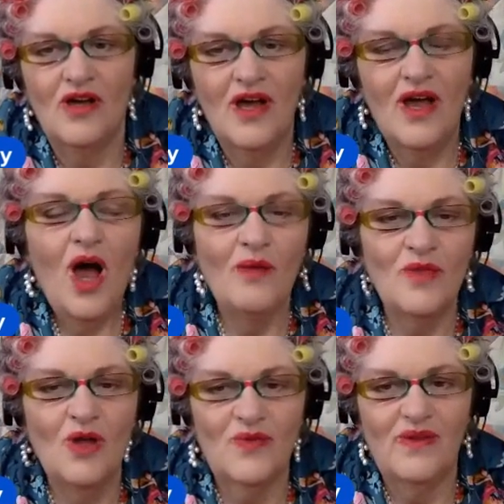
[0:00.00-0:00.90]

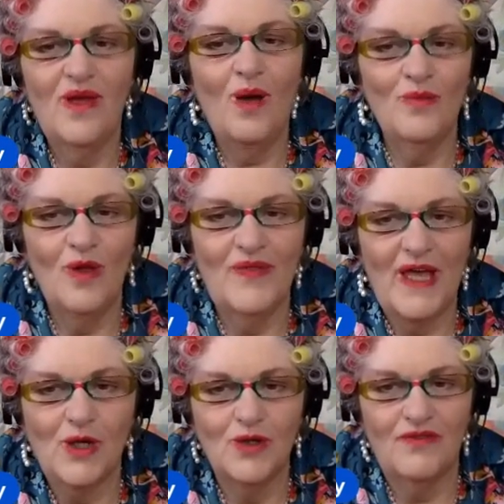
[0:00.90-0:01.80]
that
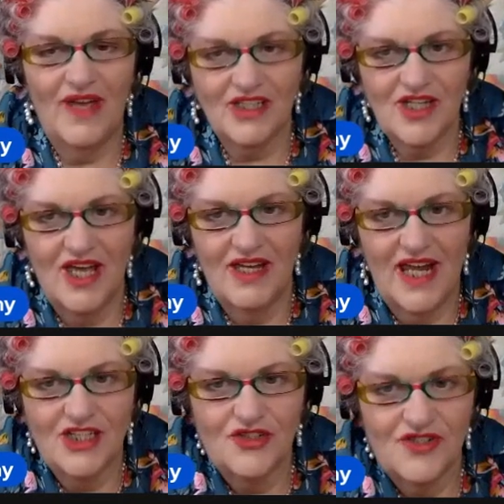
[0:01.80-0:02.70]
good of an
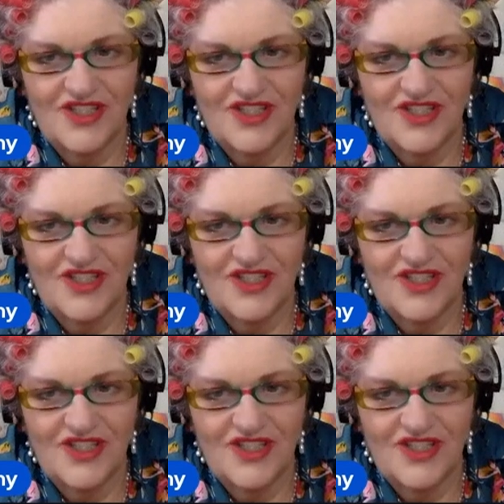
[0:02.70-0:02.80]
actress.